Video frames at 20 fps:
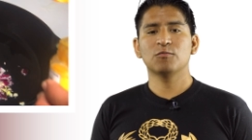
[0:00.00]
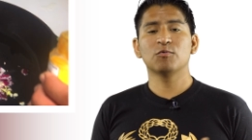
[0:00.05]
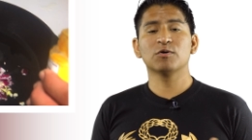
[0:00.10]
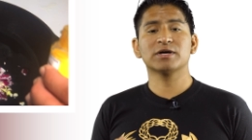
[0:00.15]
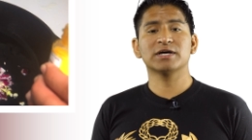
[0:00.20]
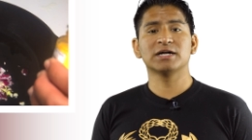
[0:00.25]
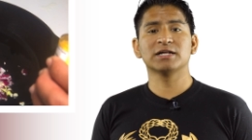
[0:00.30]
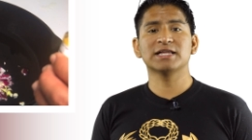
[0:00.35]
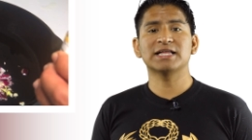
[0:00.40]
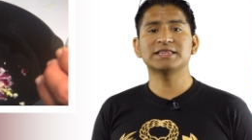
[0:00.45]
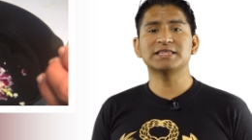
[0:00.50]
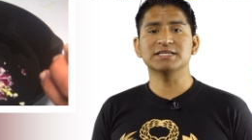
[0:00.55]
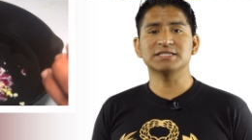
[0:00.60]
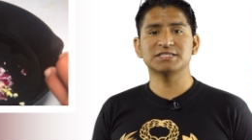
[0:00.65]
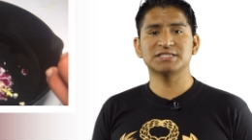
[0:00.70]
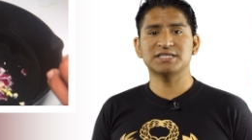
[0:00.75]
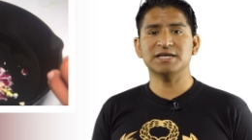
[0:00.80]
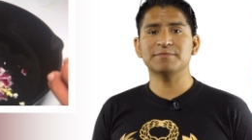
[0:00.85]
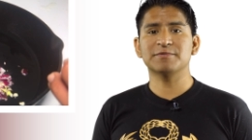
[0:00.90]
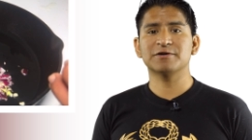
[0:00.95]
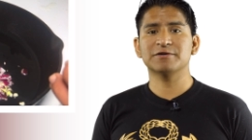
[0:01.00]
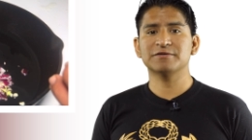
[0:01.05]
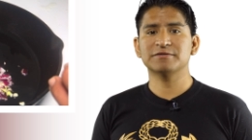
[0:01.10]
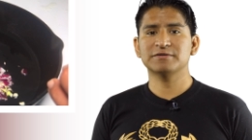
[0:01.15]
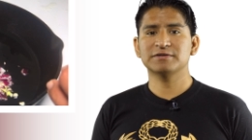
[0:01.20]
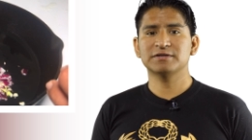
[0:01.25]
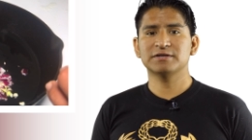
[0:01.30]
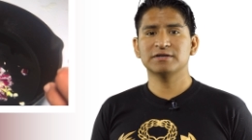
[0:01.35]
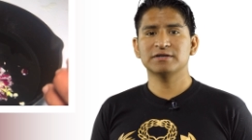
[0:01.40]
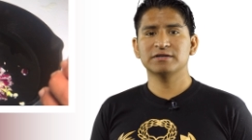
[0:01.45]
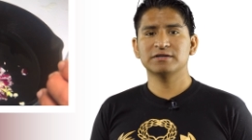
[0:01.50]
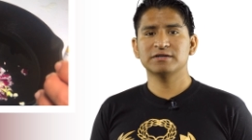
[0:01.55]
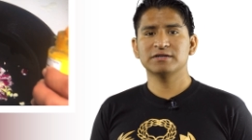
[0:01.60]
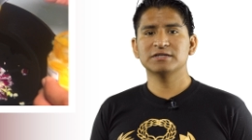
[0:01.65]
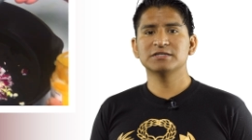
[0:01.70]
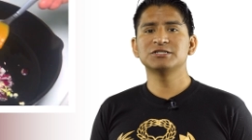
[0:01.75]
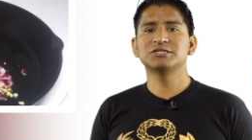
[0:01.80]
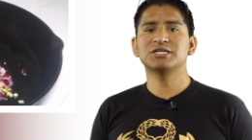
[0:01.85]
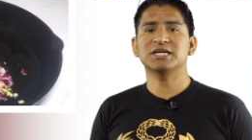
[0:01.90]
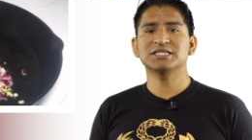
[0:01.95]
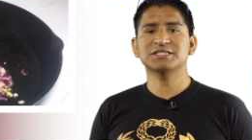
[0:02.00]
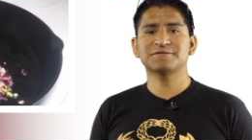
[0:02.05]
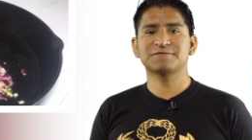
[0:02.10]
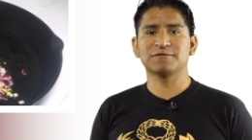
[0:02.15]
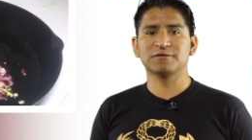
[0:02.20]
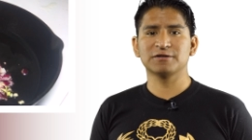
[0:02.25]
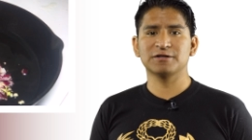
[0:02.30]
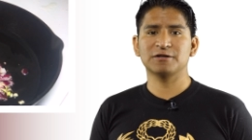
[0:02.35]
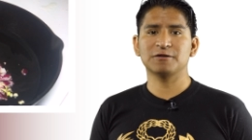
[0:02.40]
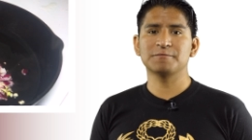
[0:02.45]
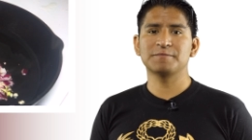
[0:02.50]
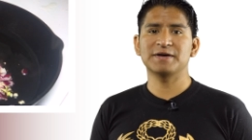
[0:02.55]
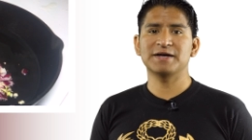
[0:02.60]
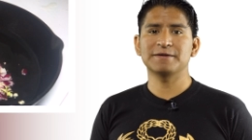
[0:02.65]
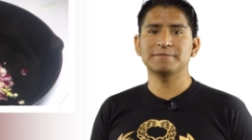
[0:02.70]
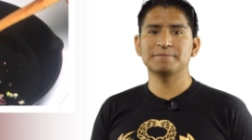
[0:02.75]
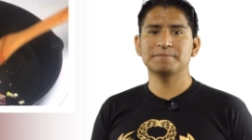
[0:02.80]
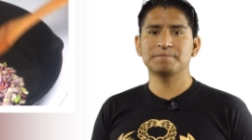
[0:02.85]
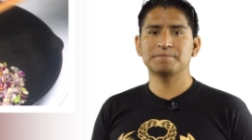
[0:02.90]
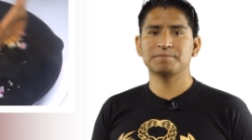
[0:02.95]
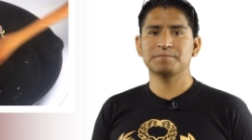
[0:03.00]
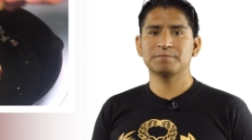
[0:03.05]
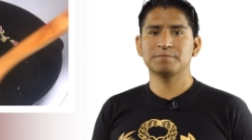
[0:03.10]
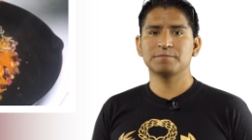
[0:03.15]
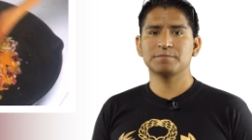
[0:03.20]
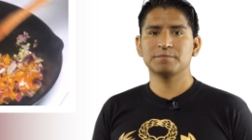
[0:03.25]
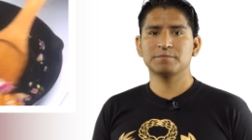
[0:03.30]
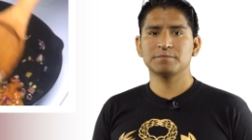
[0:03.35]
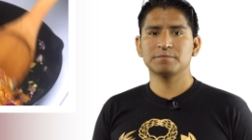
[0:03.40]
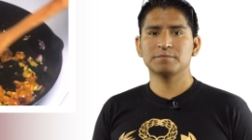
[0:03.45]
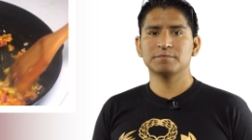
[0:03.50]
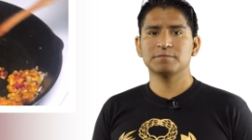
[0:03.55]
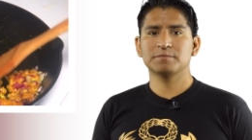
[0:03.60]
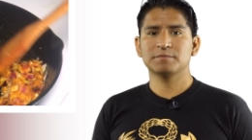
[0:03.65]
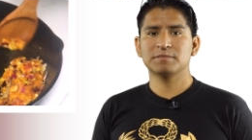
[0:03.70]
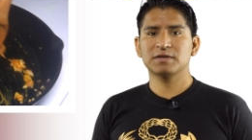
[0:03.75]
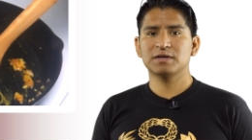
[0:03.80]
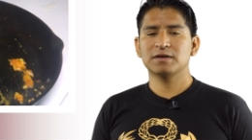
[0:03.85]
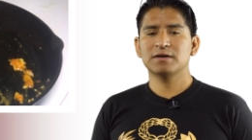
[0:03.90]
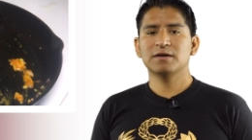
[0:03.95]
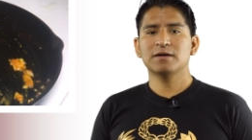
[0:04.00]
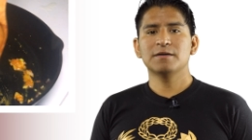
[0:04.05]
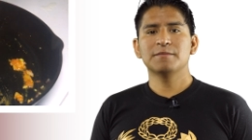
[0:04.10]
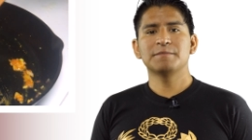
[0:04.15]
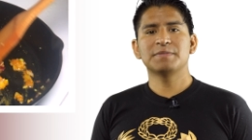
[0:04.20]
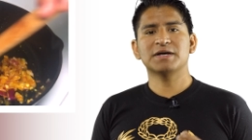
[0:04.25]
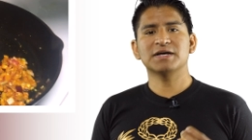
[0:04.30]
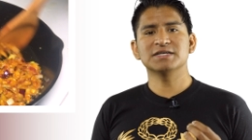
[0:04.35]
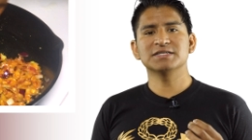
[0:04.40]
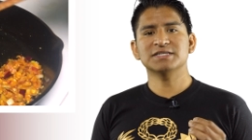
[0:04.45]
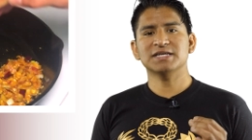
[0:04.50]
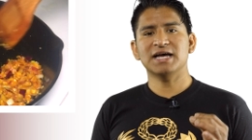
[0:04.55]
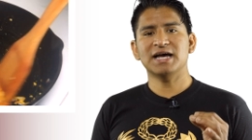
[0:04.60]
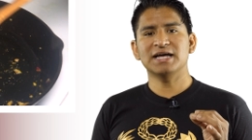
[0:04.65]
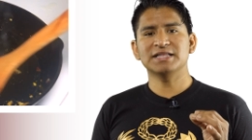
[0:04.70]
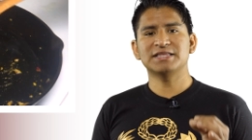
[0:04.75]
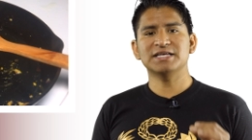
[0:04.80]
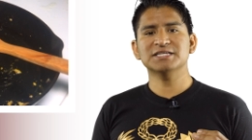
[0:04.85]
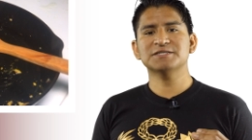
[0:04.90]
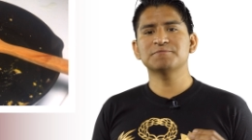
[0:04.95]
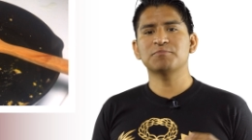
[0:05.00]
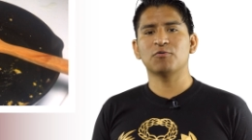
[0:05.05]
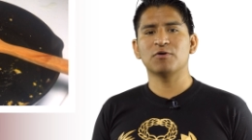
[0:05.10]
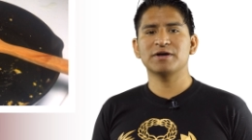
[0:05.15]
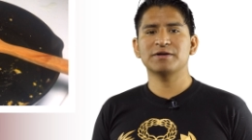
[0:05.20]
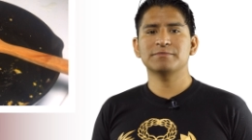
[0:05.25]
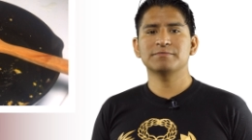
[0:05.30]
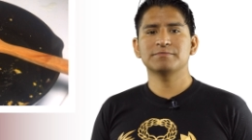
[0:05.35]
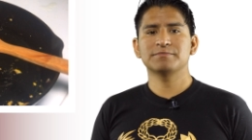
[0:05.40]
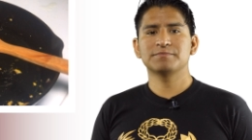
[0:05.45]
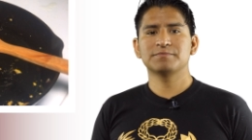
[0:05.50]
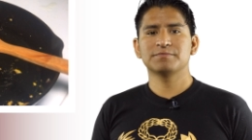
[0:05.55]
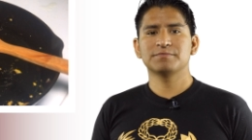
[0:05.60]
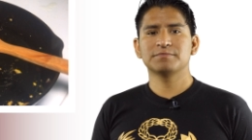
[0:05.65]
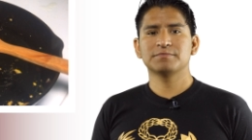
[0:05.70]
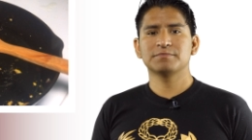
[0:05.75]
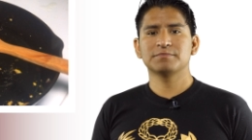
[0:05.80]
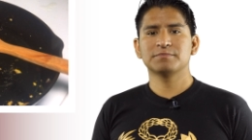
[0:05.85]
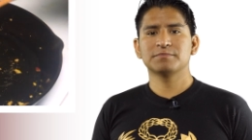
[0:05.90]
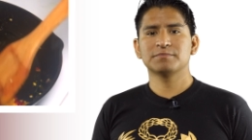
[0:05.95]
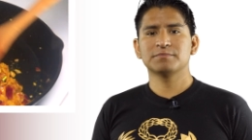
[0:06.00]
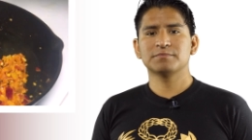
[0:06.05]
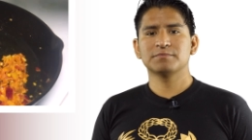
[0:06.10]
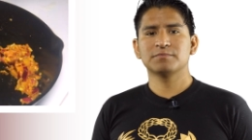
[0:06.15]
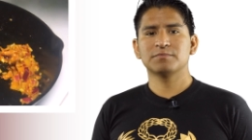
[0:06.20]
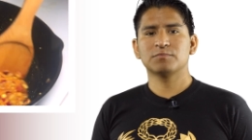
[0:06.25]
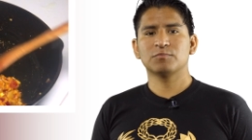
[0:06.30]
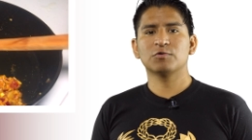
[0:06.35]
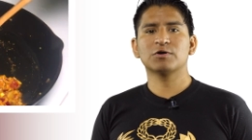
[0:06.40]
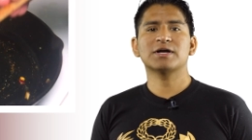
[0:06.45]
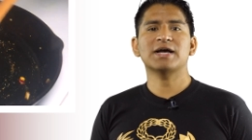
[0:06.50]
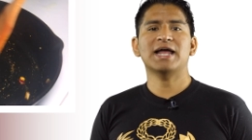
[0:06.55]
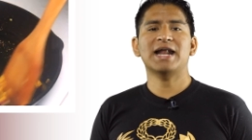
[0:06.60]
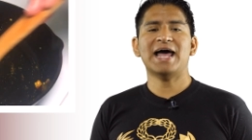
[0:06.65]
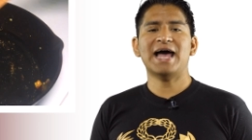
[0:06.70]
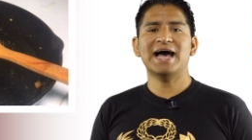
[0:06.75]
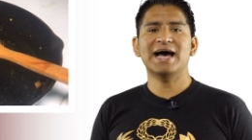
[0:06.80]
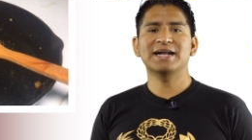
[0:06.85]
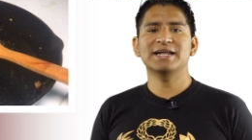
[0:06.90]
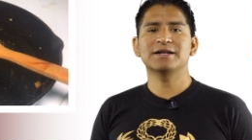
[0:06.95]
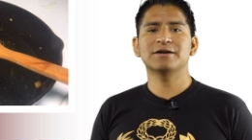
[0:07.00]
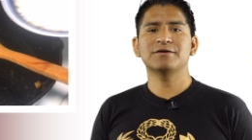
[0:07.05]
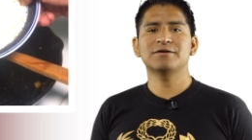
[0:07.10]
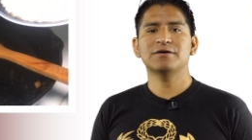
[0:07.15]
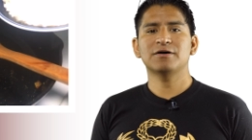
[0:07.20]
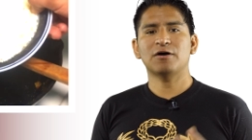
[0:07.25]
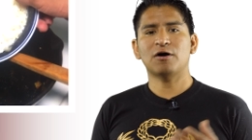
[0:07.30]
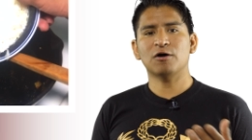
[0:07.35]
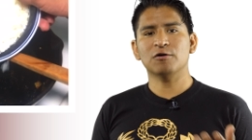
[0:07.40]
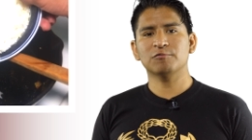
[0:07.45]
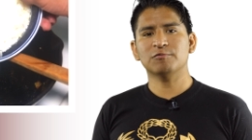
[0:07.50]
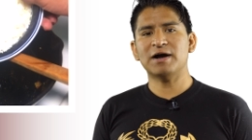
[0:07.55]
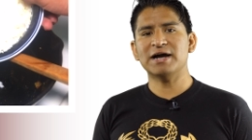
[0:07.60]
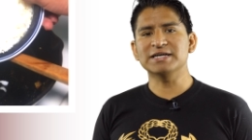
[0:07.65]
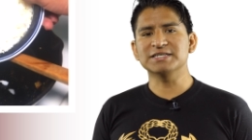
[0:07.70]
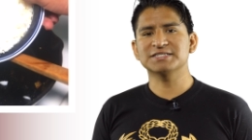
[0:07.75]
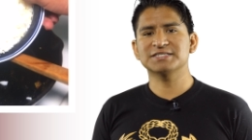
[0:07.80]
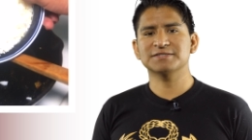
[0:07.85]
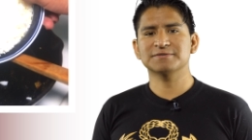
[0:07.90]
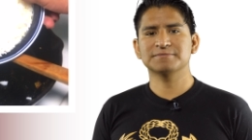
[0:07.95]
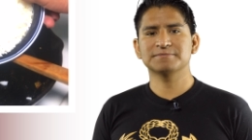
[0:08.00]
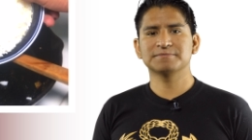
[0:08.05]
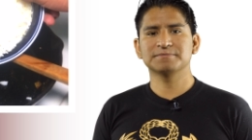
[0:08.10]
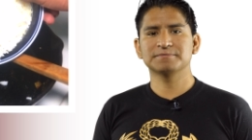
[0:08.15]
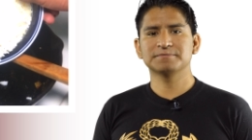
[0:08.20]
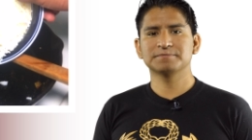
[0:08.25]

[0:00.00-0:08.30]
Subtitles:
We're going to let this simmer just for a little bit, because at this point, we're going to add in our rice.